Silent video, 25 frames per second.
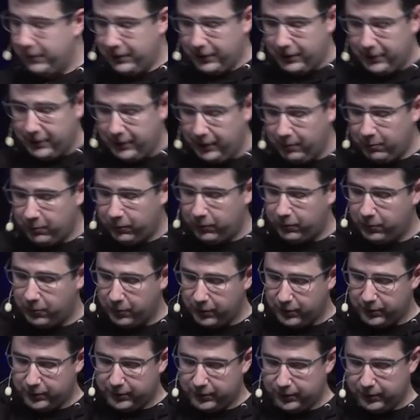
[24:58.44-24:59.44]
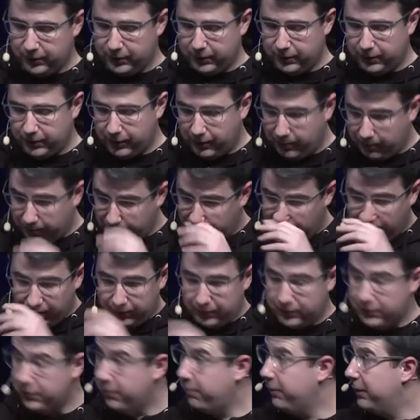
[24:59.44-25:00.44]
the team, of course, uh,
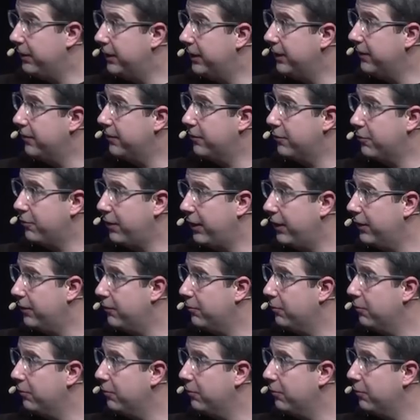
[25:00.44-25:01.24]
under John Martinis, tried